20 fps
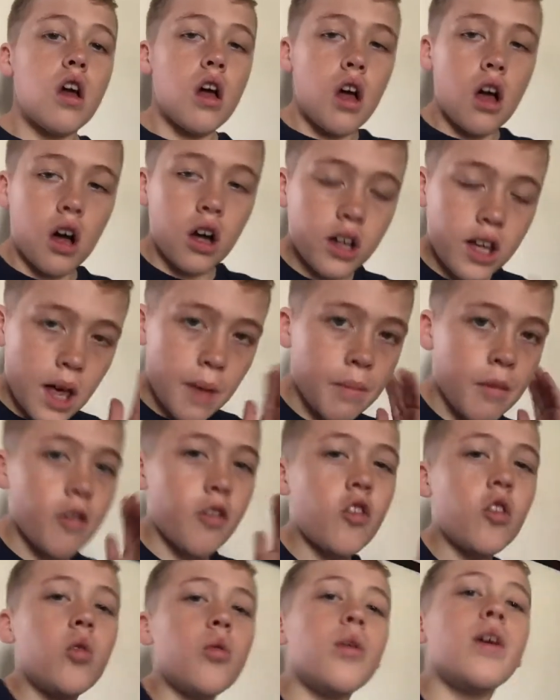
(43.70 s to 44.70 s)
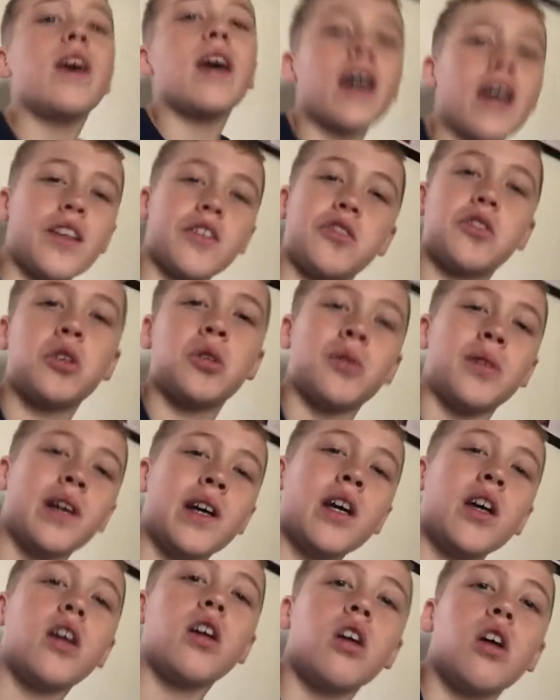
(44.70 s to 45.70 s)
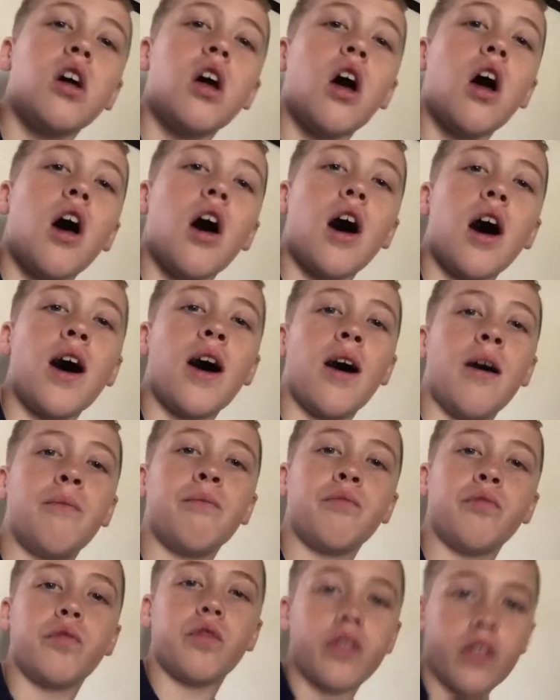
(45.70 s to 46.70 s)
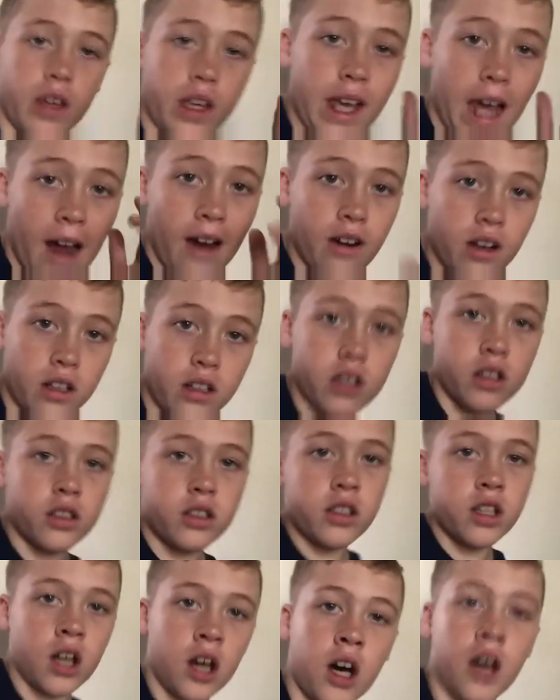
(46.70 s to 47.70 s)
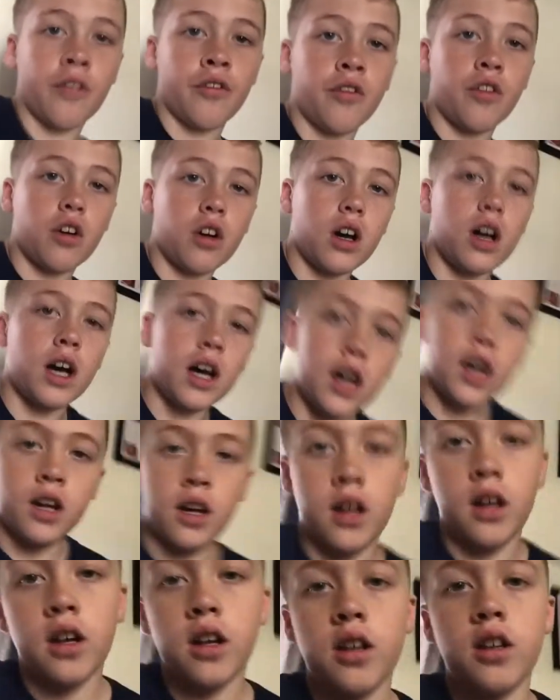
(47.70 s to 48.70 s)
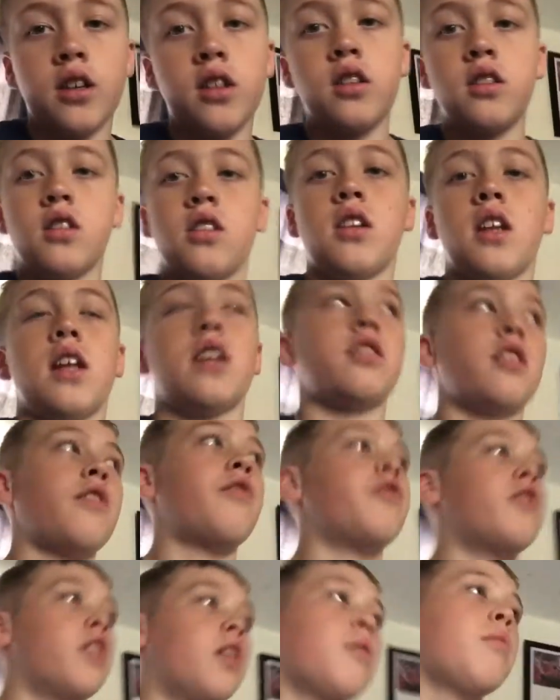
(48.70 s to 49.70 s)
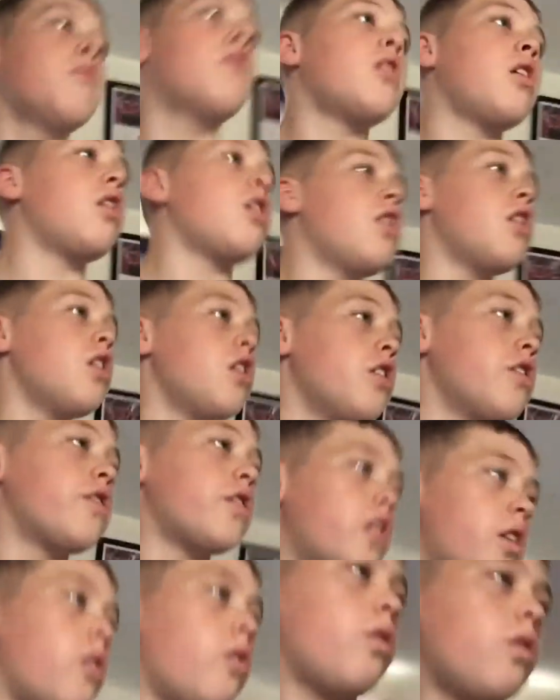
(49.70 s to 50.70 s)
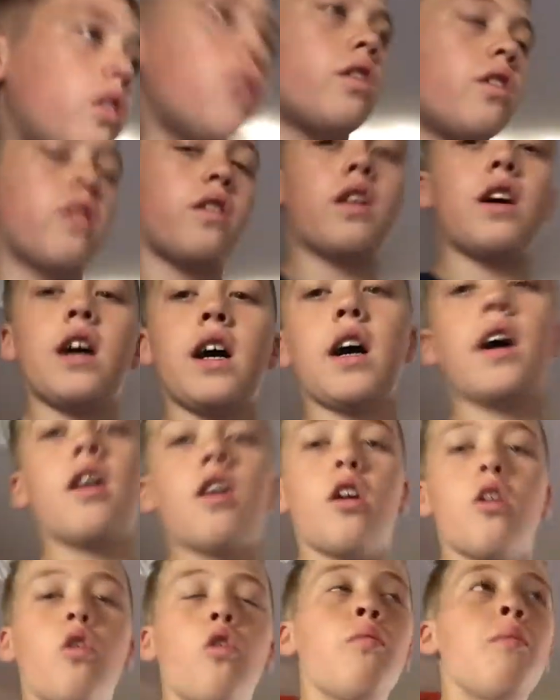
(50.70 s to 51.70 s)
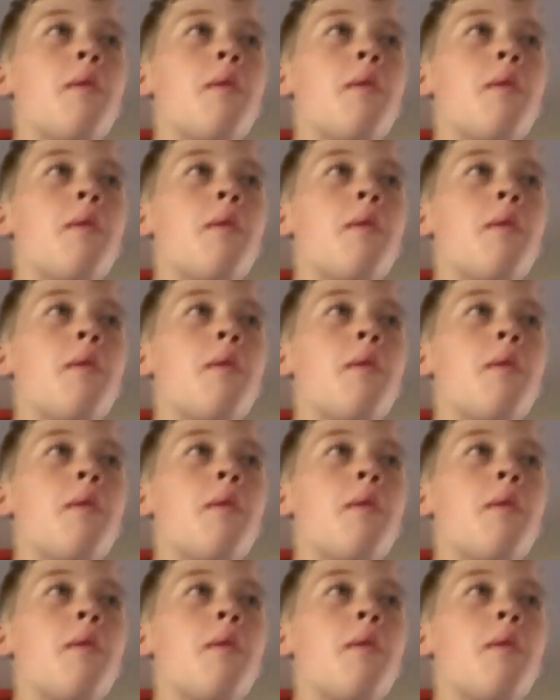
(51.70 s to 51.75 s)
Okay, before we get into it, the characters I've selected from. So all my